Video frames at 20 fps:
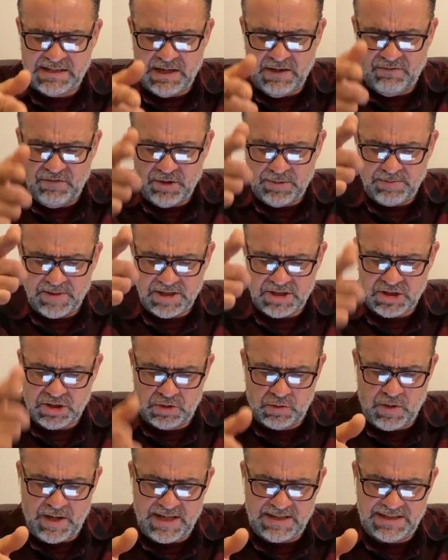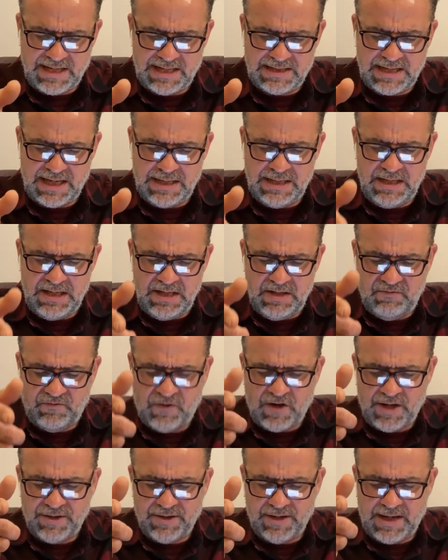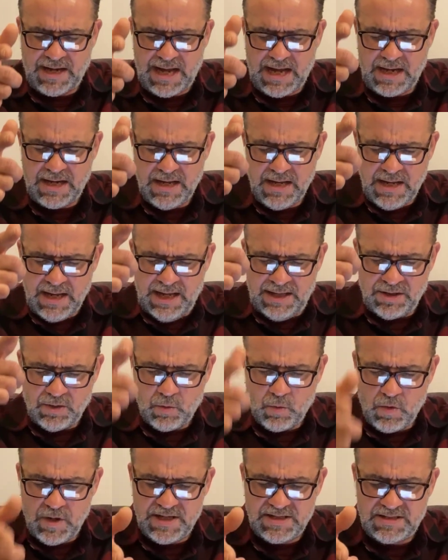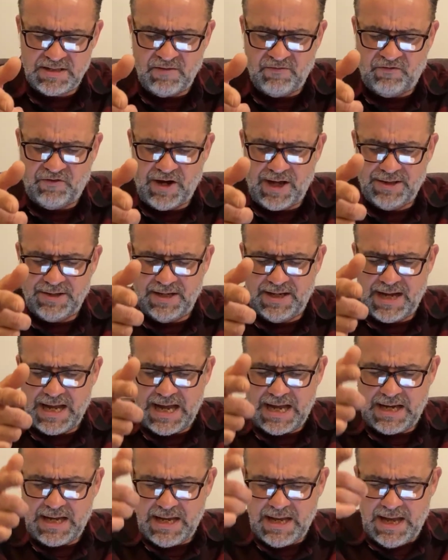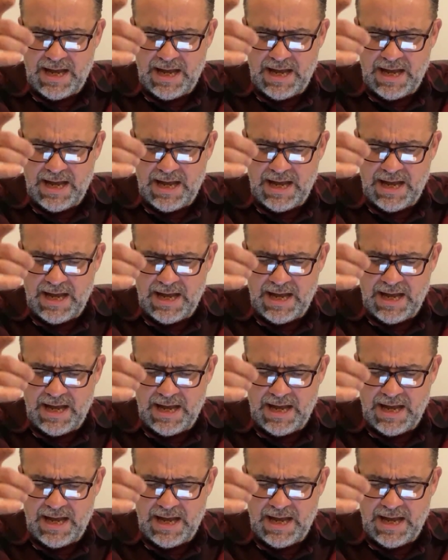Give them the strength that they need, Father God, and the wisdom, Father God.